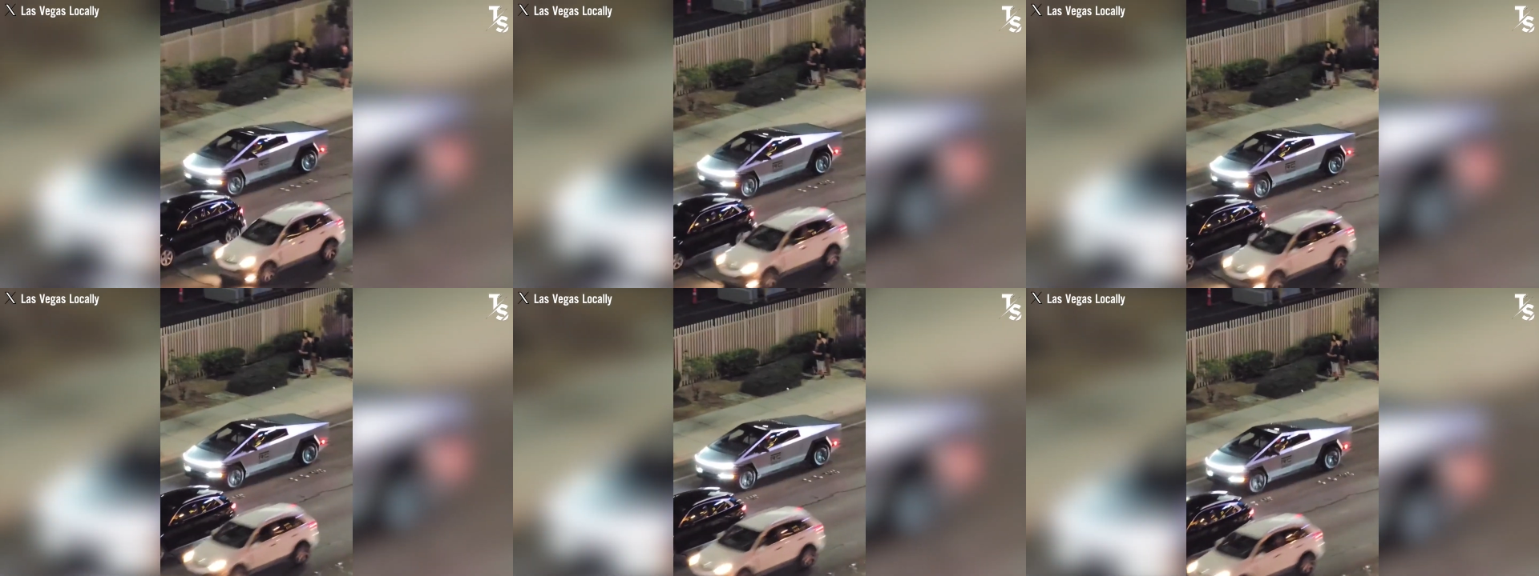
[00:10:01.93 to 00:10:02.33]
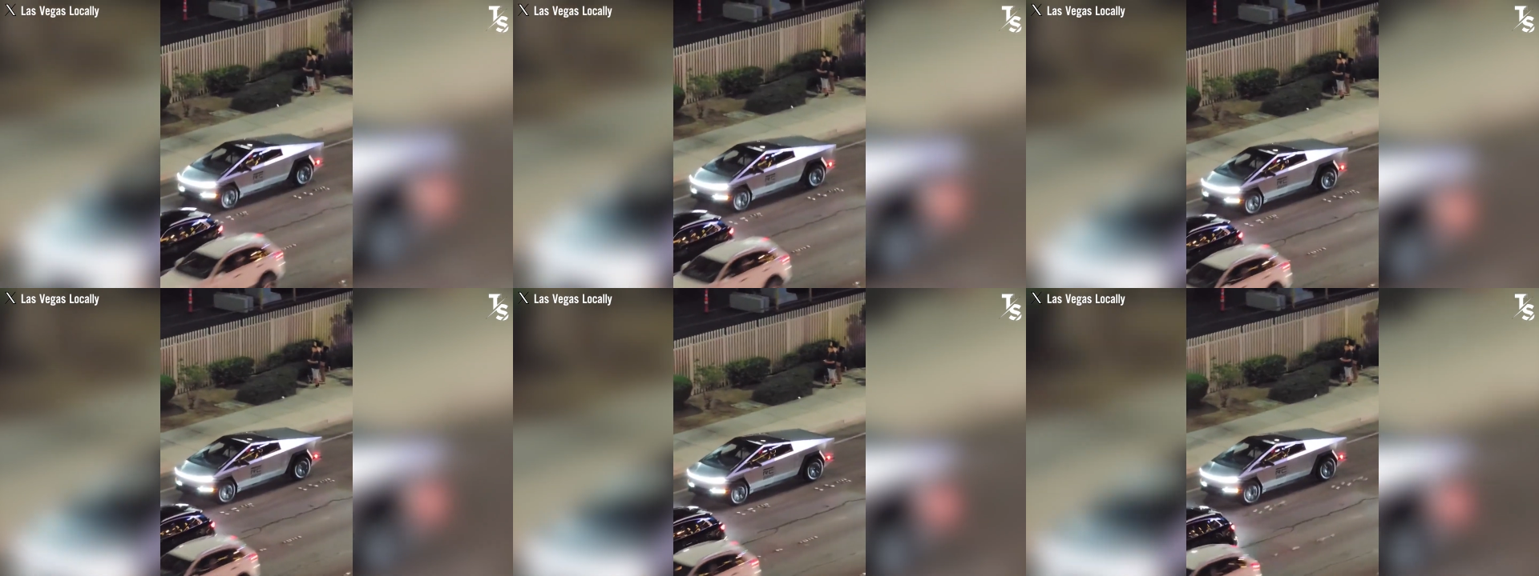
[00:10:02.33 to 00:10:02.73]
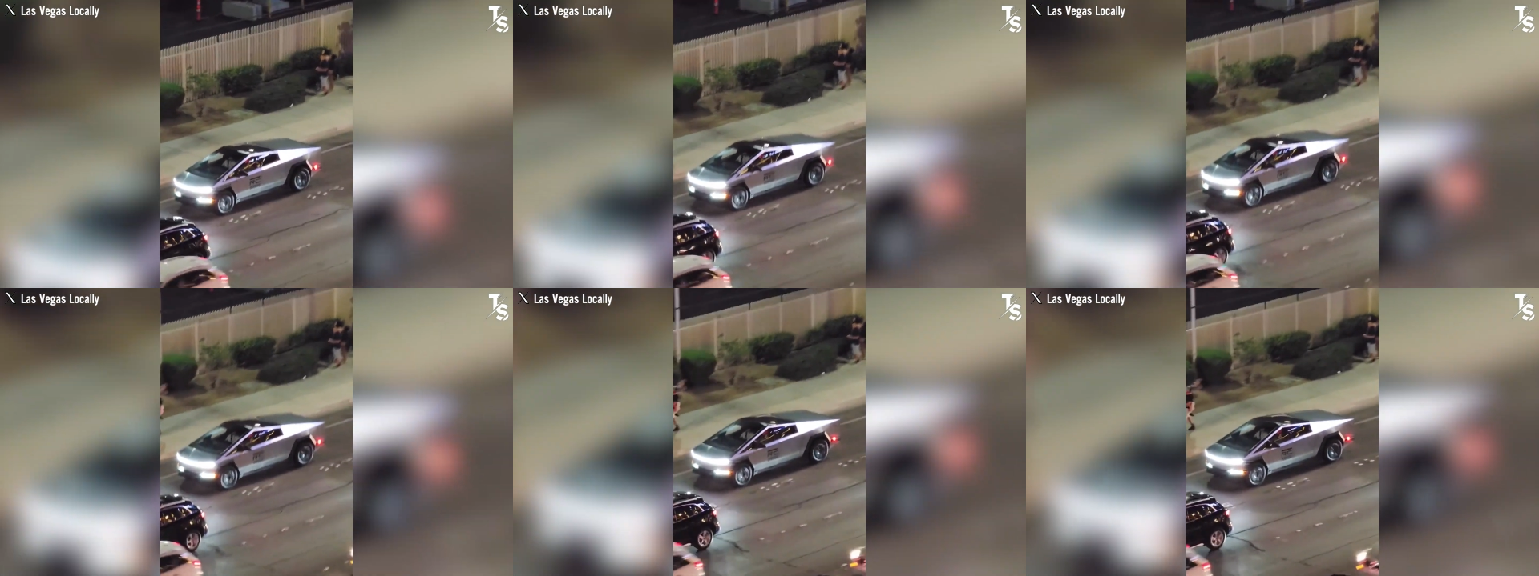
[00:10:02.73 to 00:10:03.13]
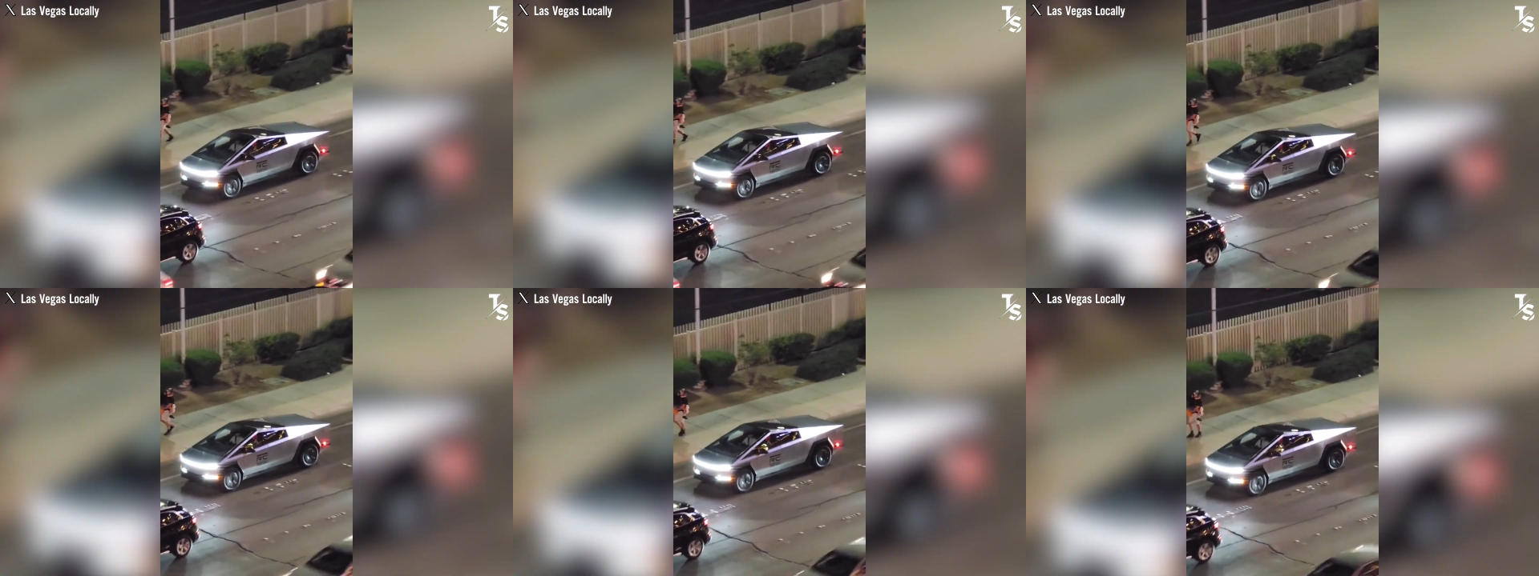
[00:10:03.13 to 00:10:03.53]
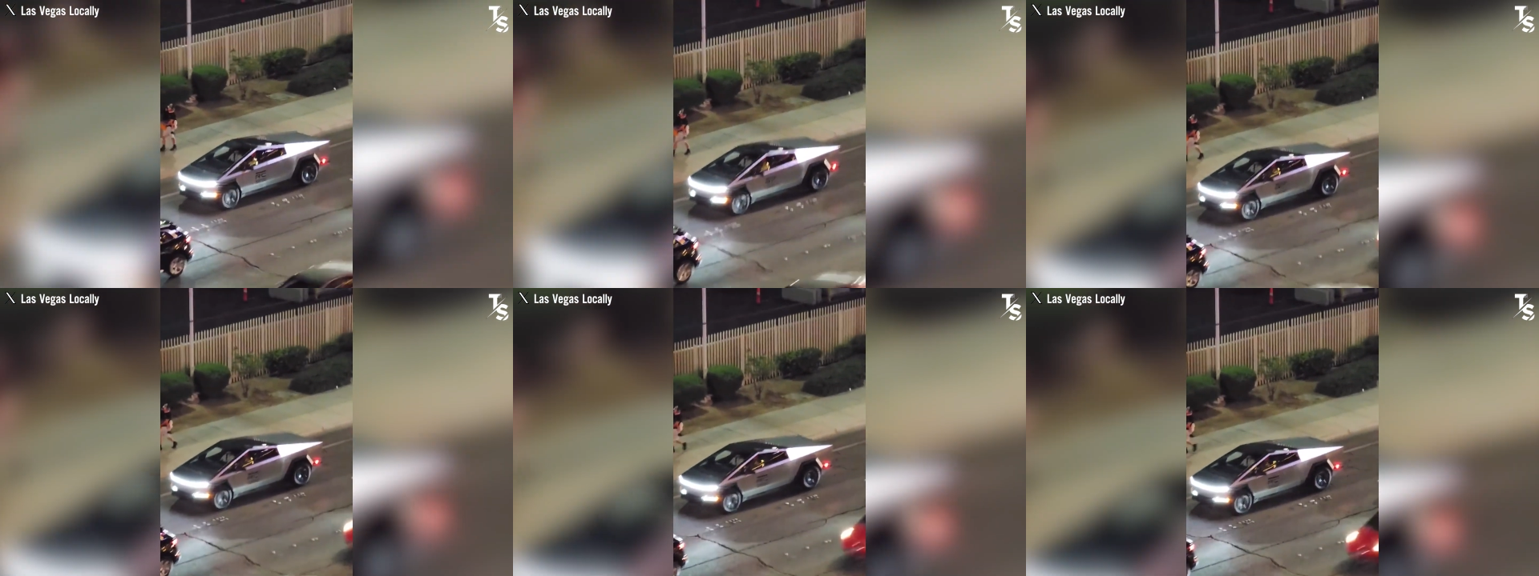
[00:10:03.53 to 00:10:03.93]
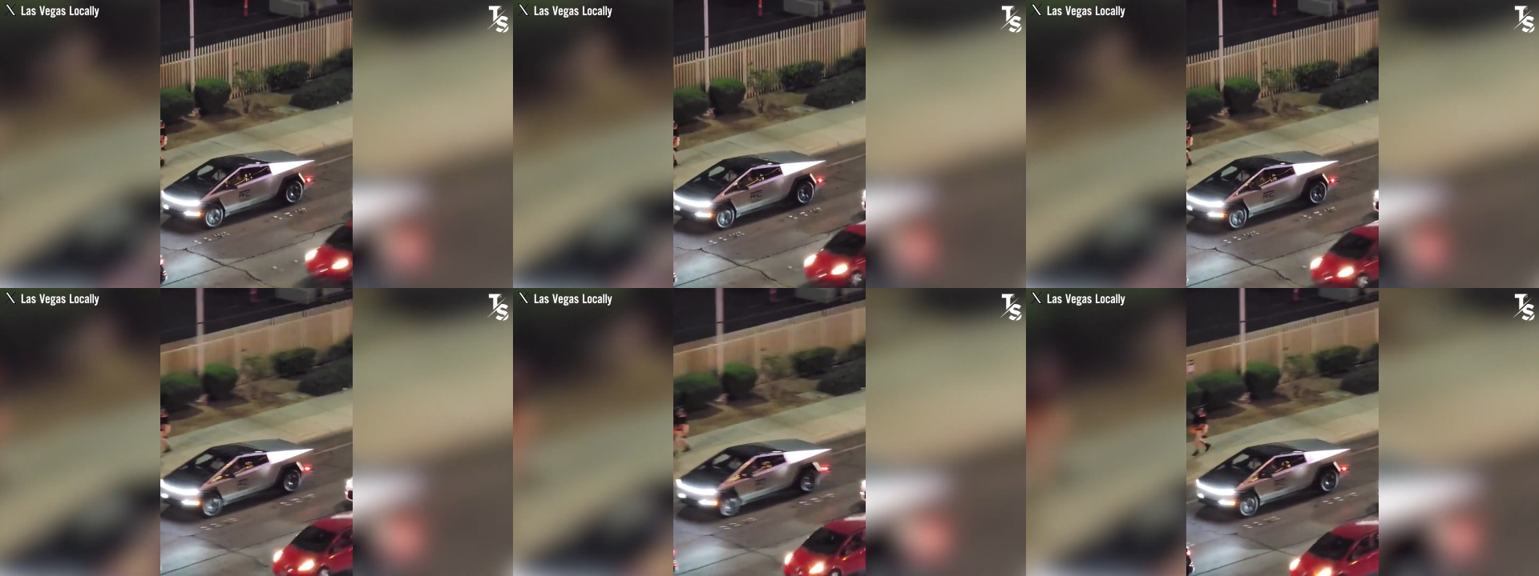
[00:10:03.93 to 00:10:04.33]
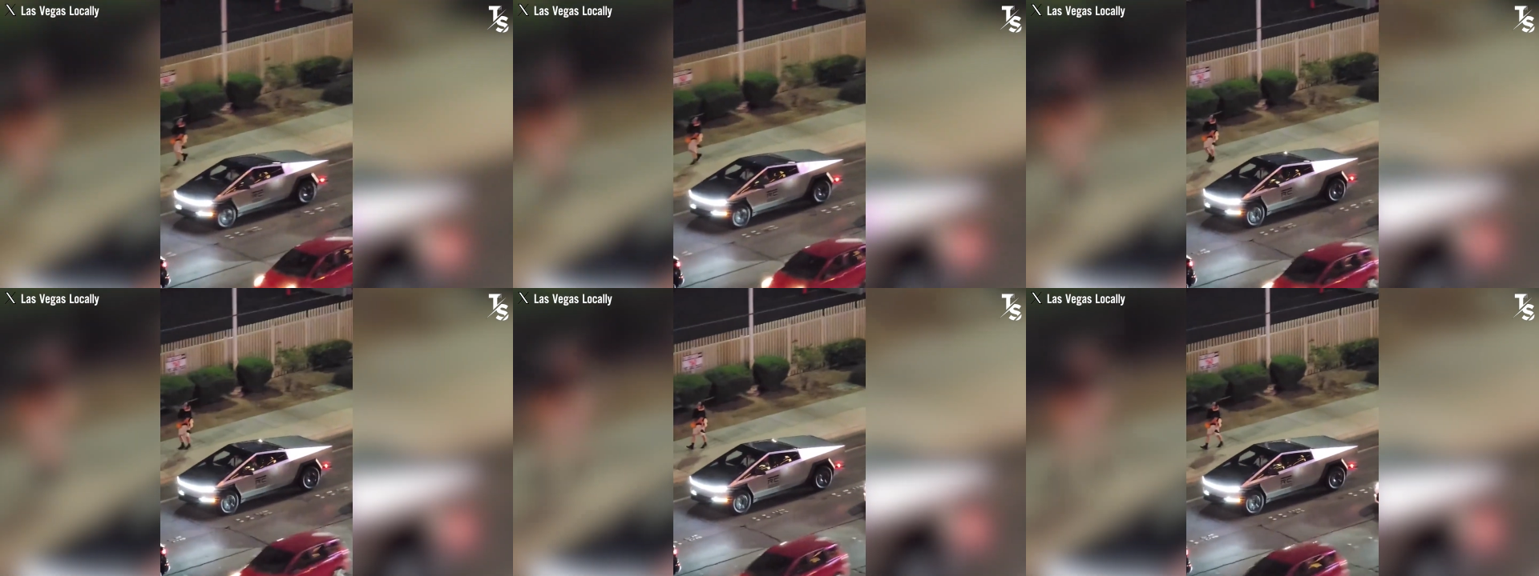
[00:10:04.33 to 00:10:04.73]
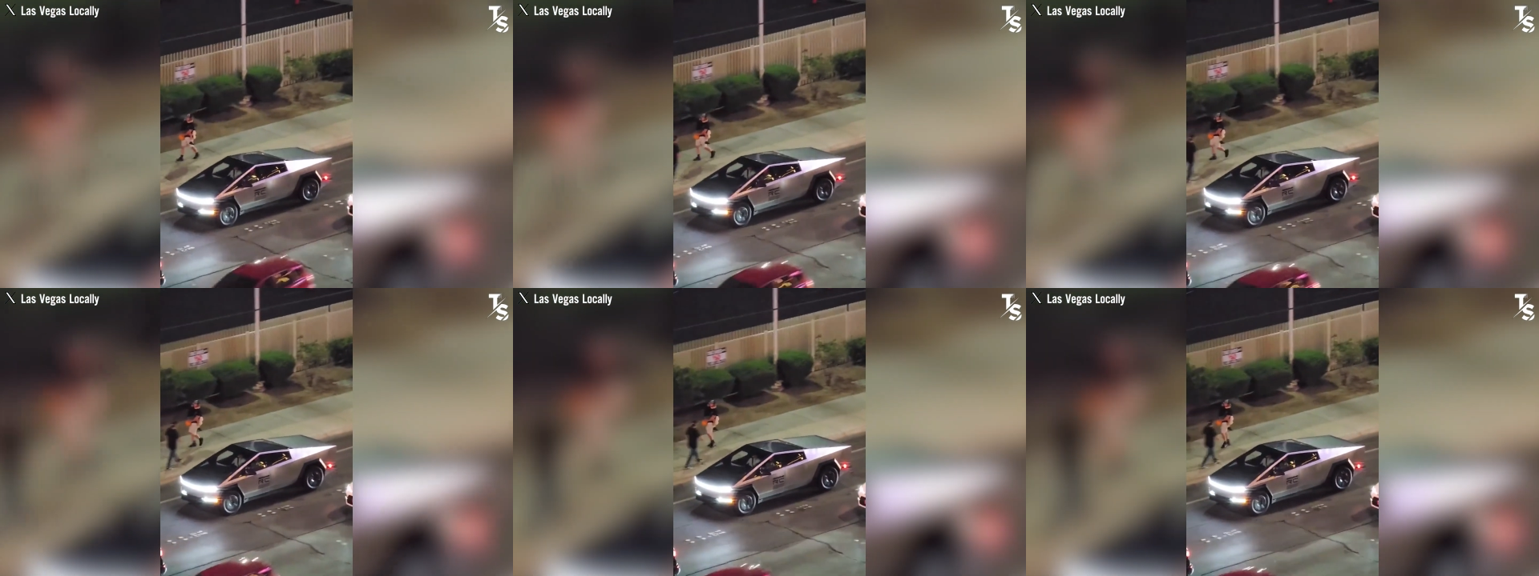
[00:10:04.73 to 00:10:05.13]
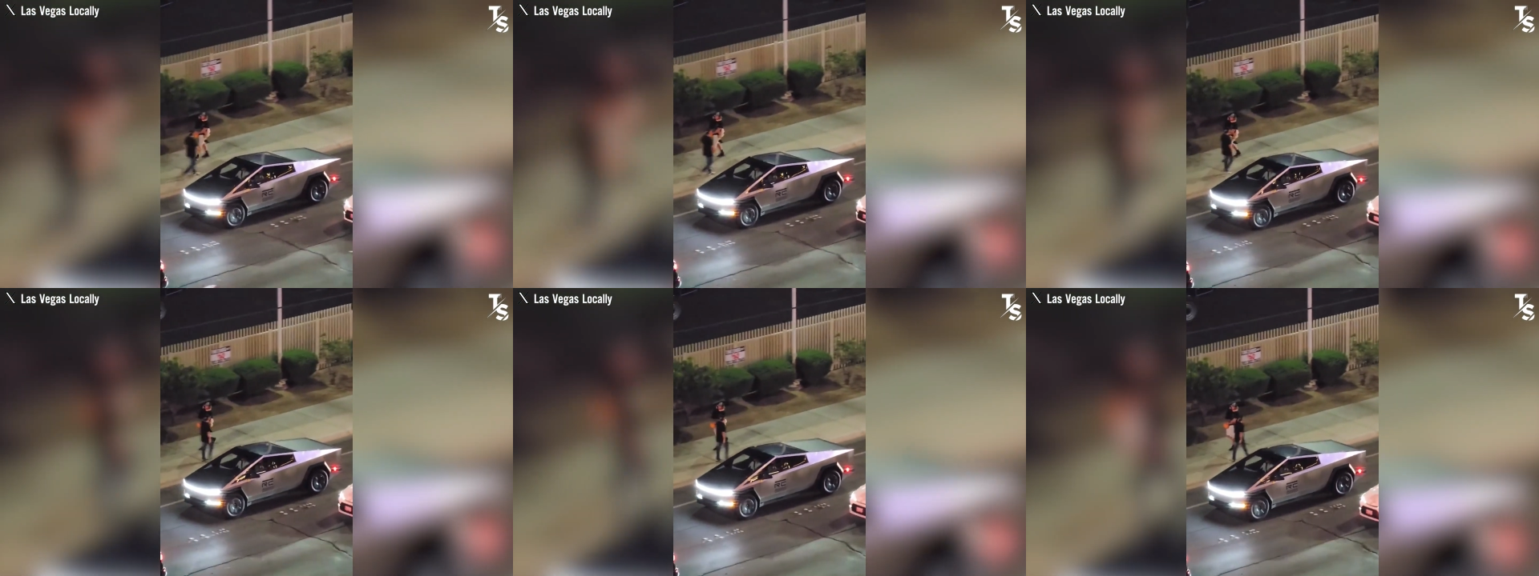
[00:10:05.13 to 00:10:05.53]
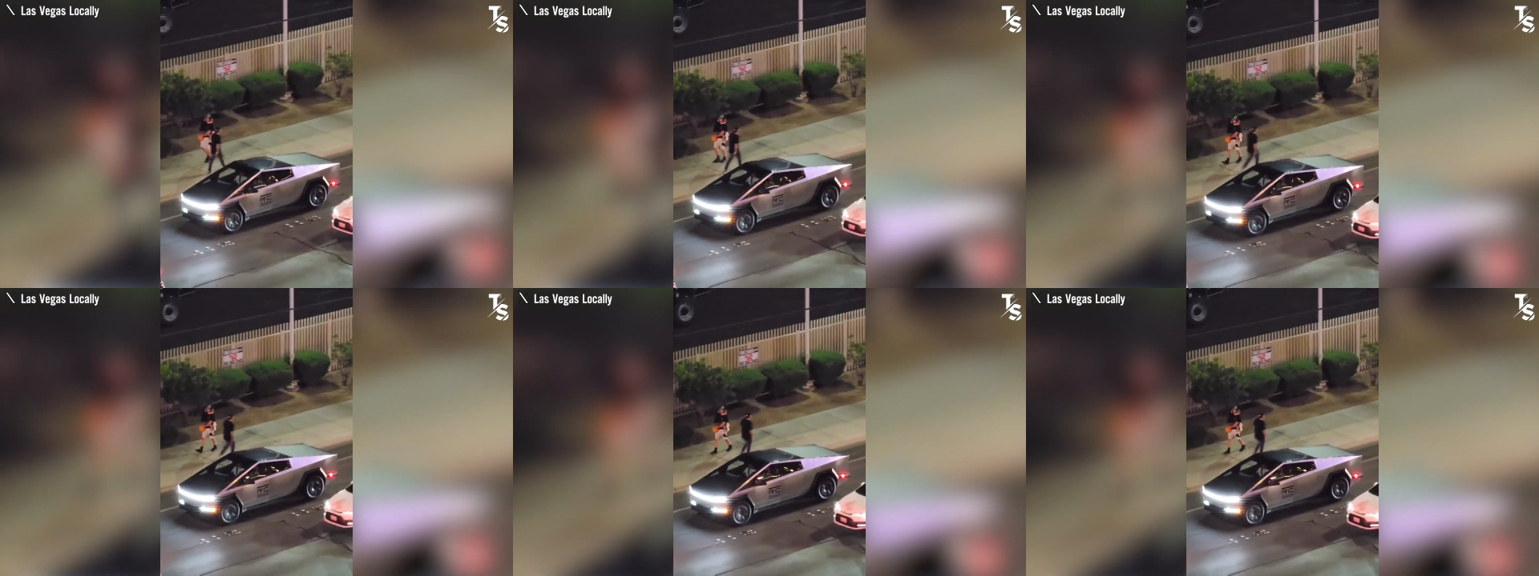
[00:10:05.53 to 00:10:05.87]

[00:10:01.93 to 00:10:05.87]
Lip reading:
Nobody's mouth can be seen.